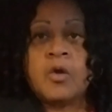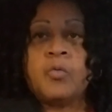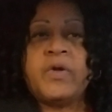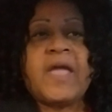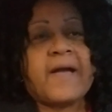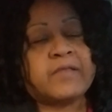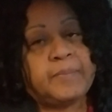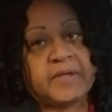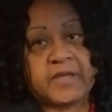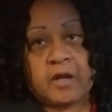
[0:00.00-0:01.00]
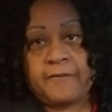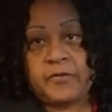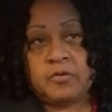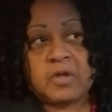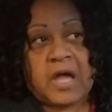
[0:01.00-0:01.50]
We have to be
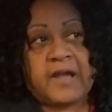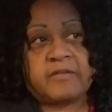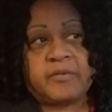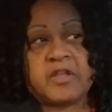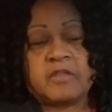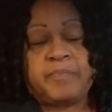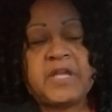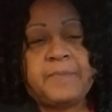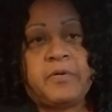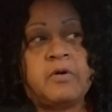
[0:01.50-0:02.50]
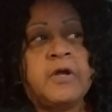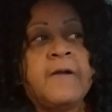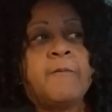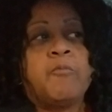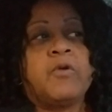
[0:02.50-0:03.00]
careful, you guys, because people
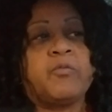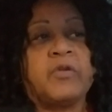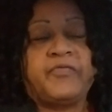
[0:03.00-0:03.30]
with, with